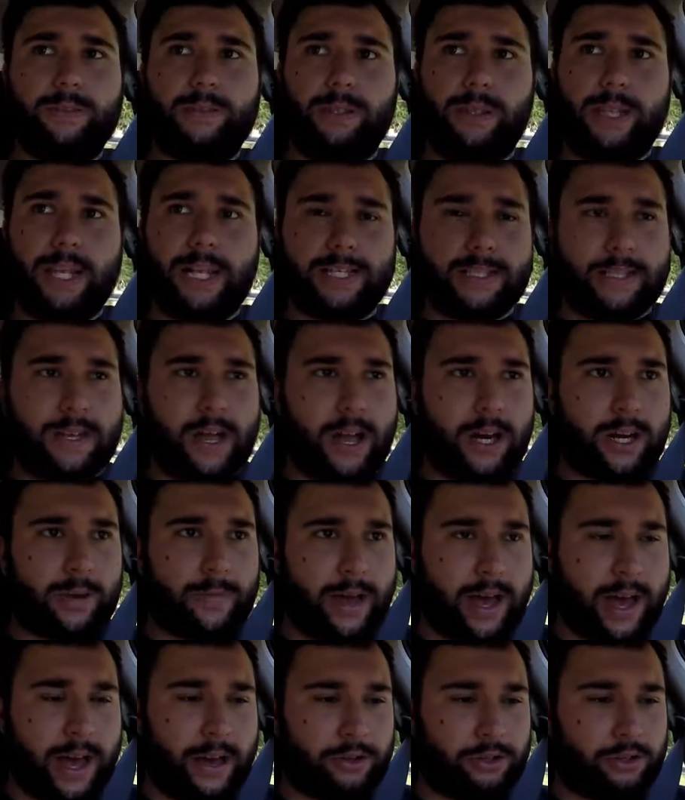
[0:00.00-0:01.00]
Let's talk
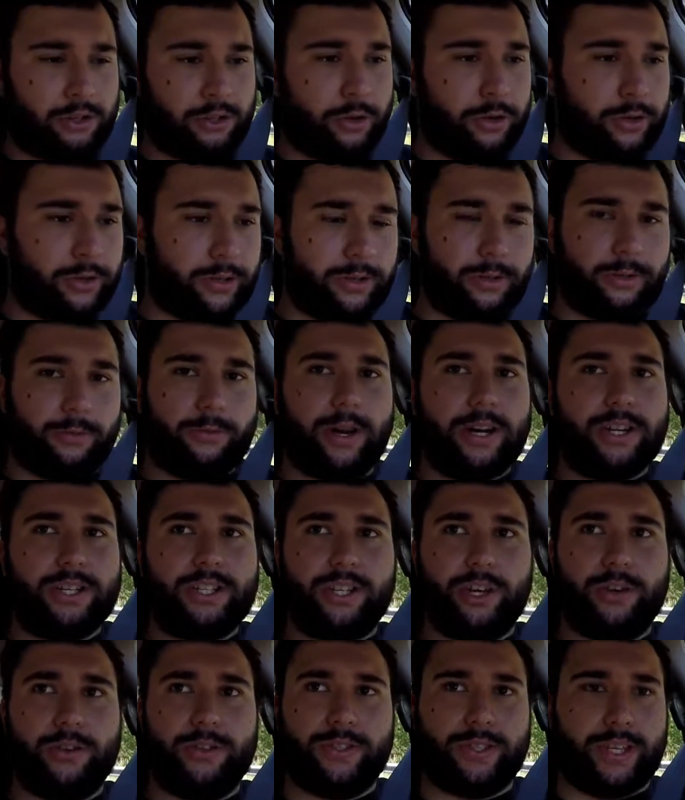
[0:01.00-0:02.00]
about how short
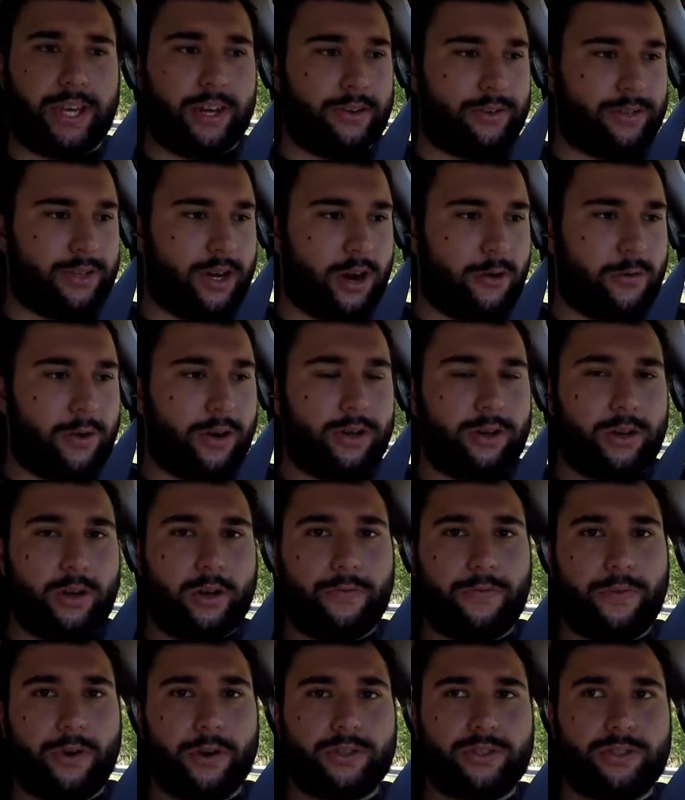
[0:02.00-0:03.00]
ratio these gears are. We're gonna do
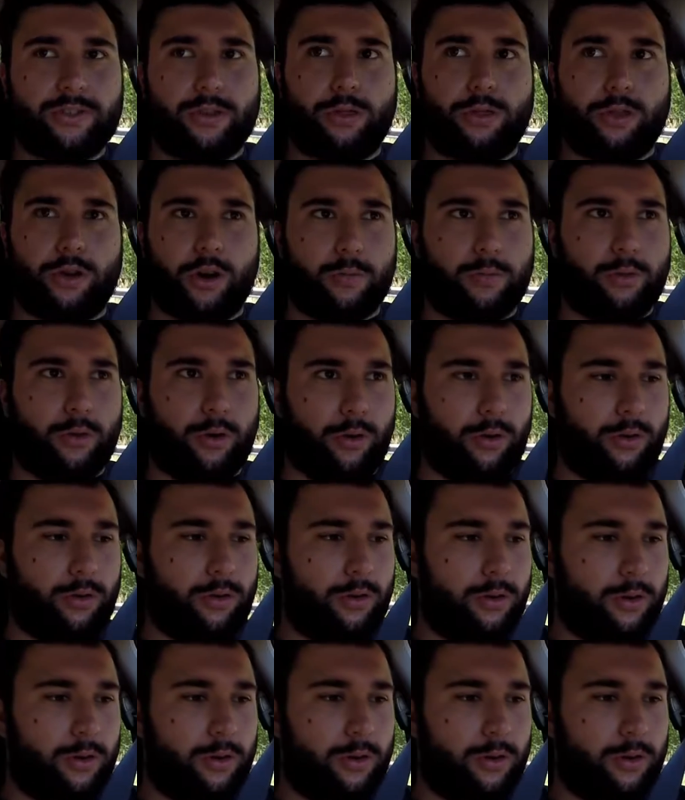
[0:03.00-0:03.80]
a first to third pull.